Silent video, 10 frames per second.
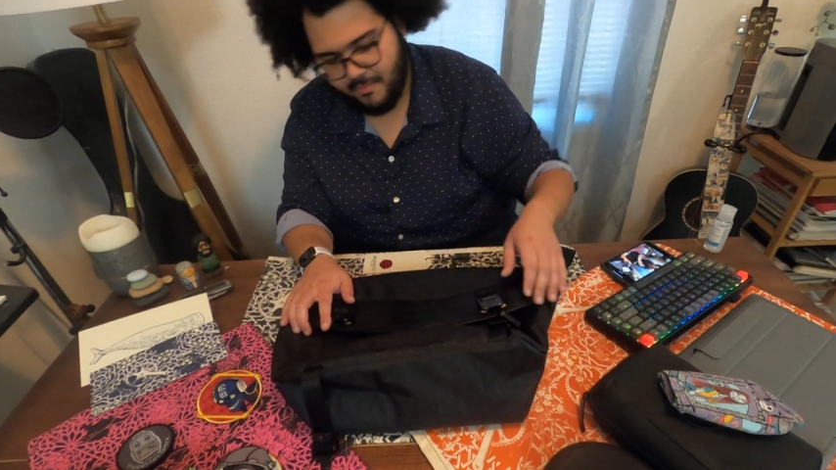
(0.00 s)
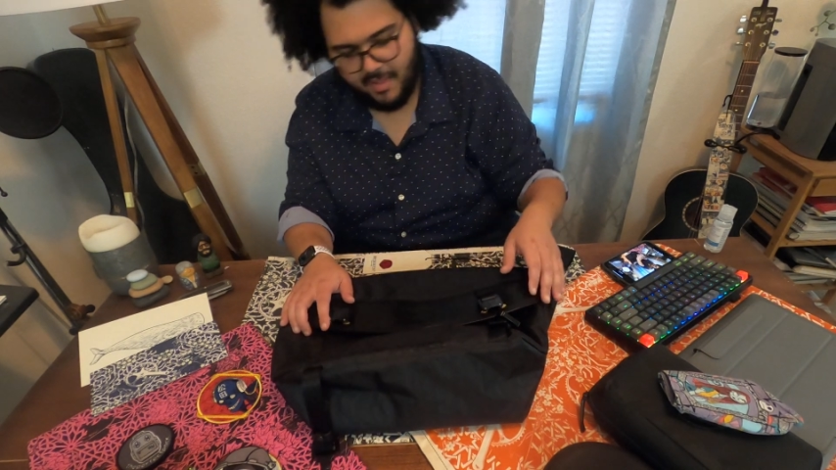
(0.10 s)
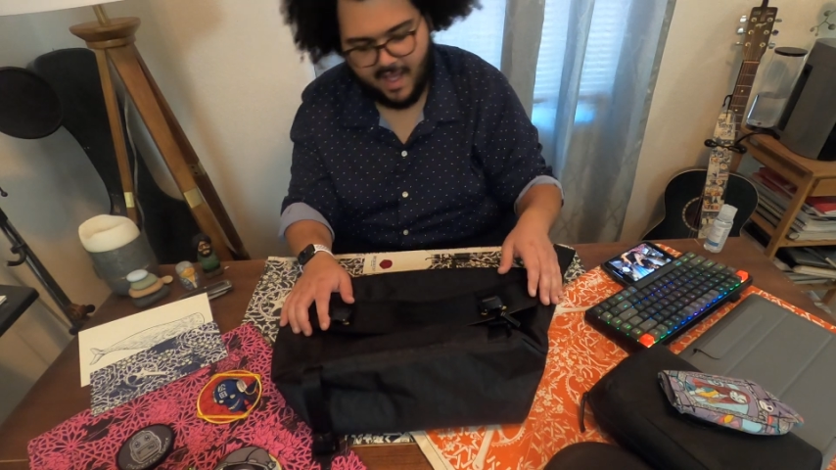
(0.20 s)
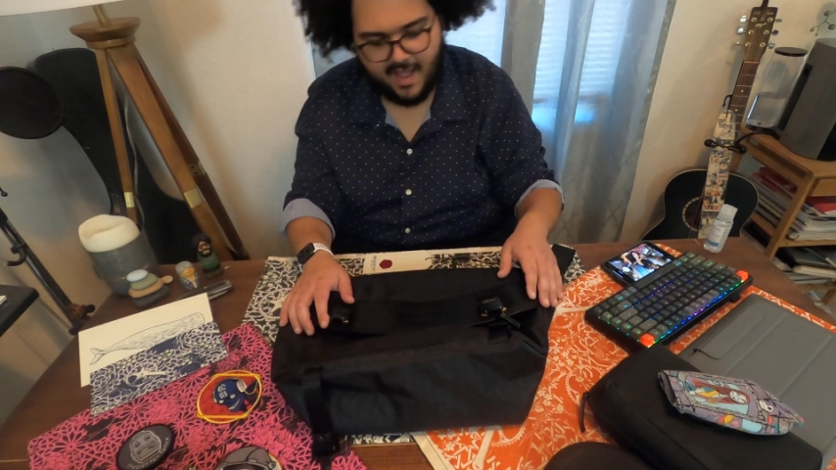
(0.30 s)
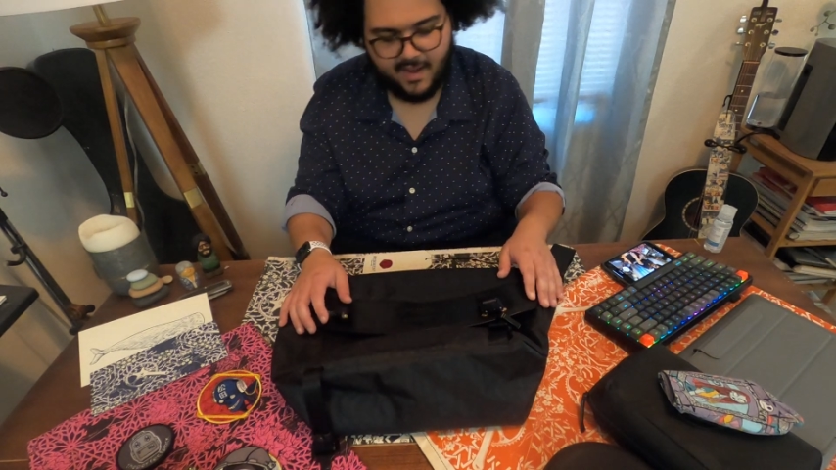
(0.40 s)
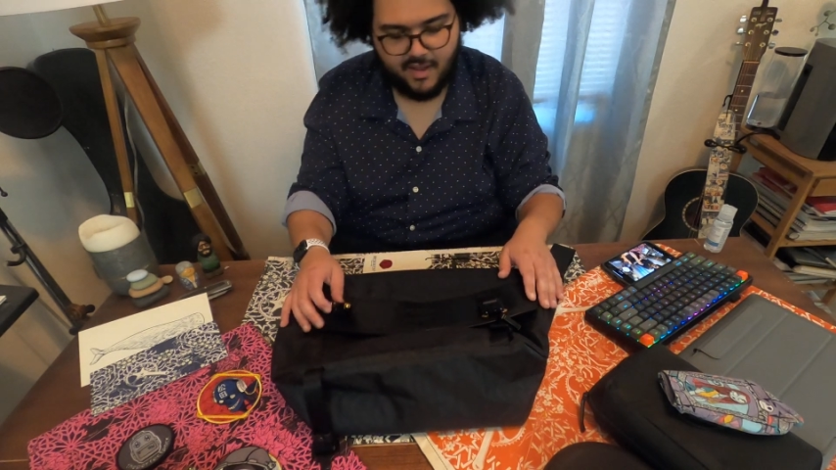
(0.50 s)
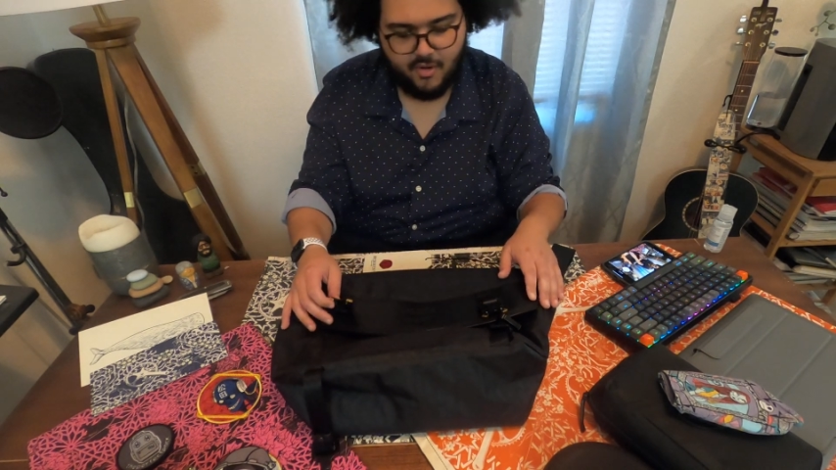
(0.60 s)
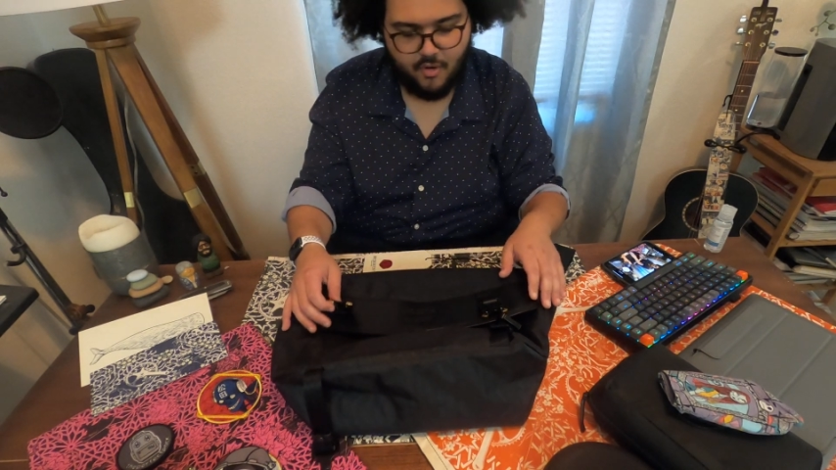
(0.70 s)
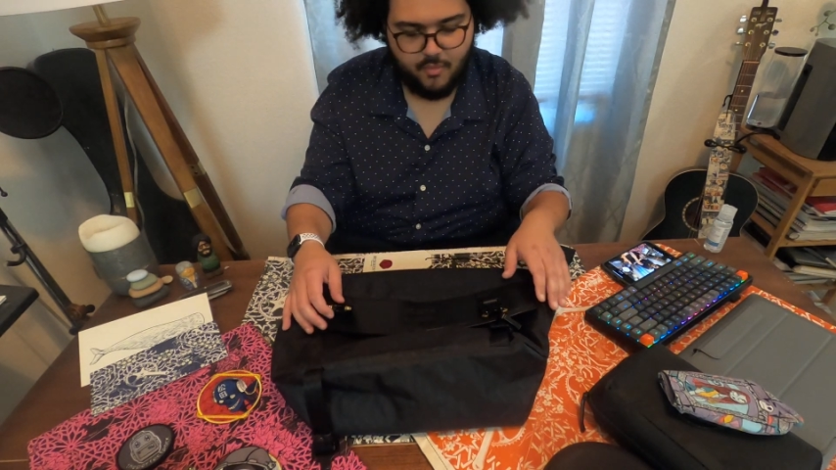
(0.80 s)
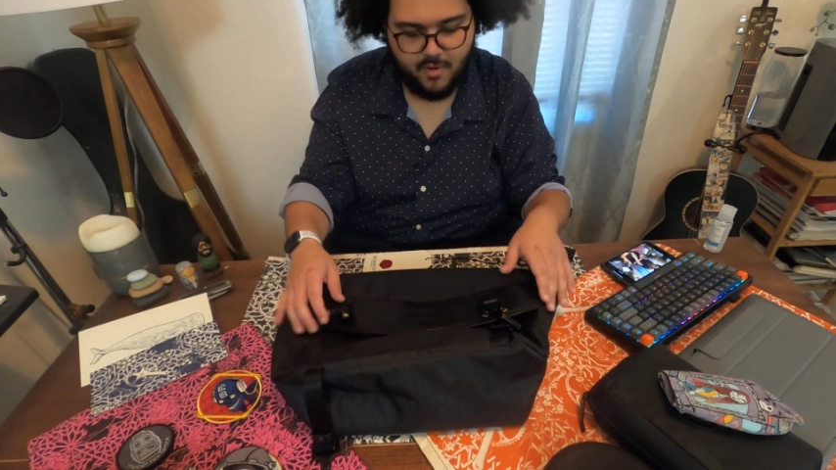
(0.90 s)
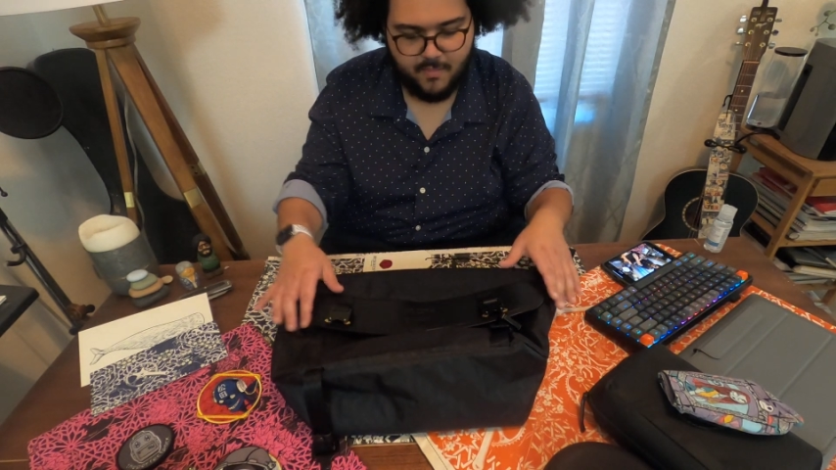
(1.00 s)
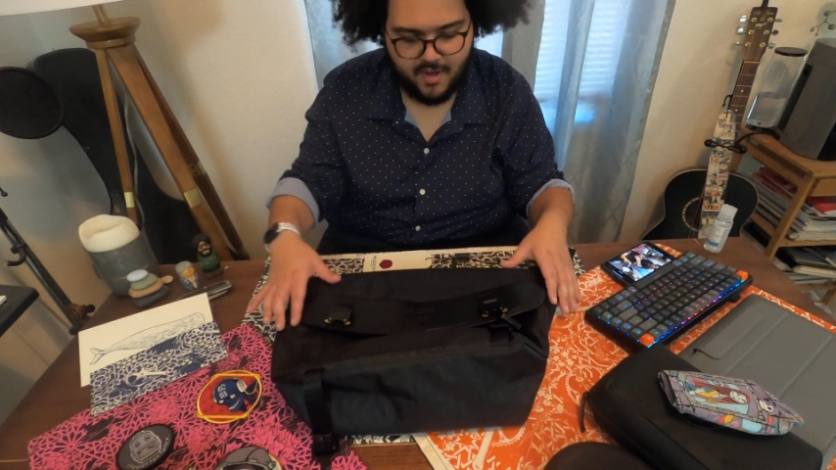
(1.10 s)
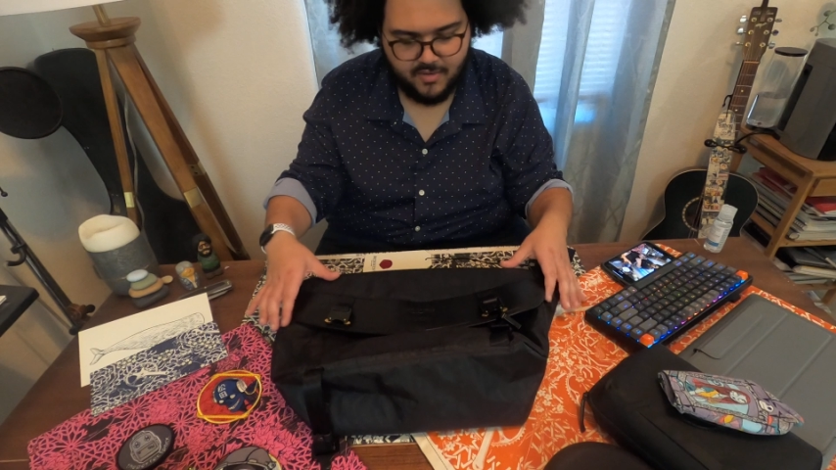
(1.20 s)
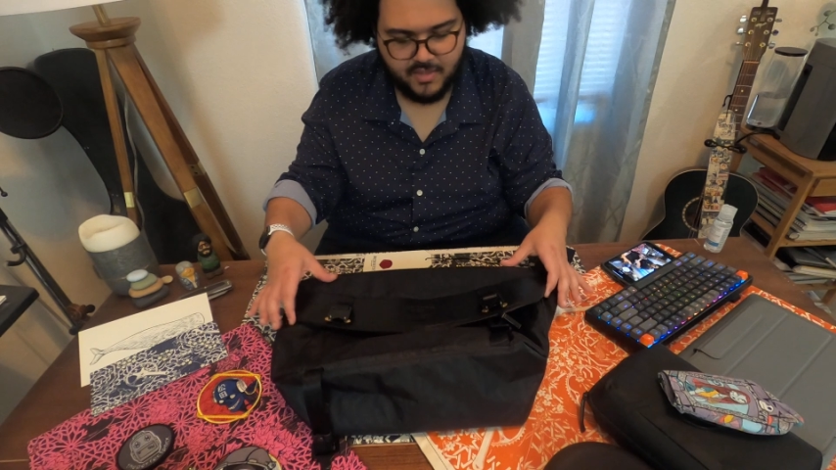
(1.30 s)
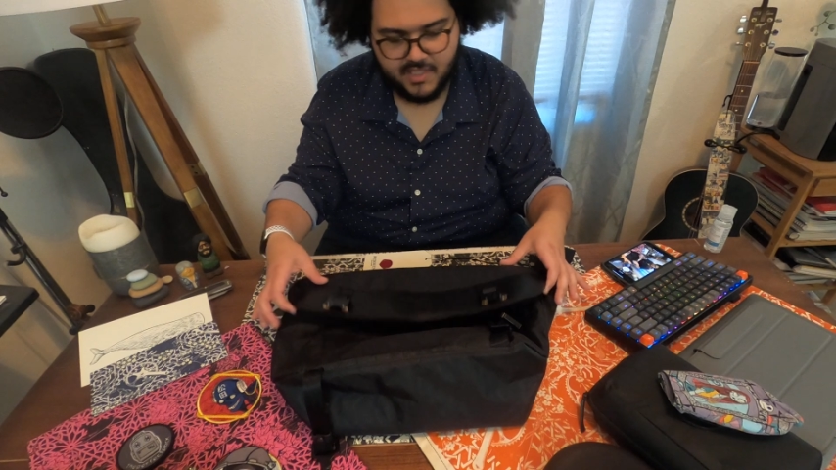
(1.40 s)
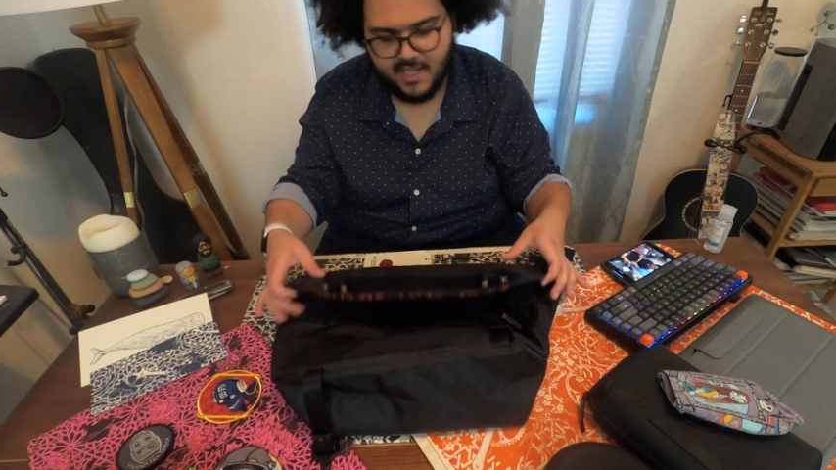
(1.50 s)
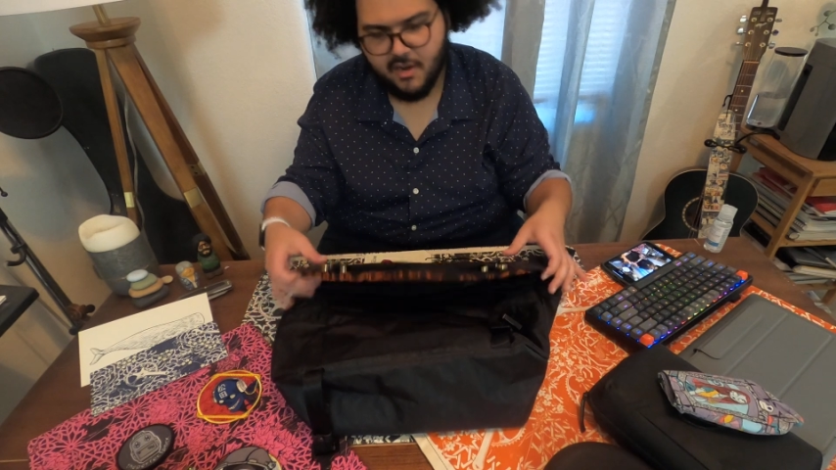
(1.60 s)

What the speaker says: black Cobra buckles.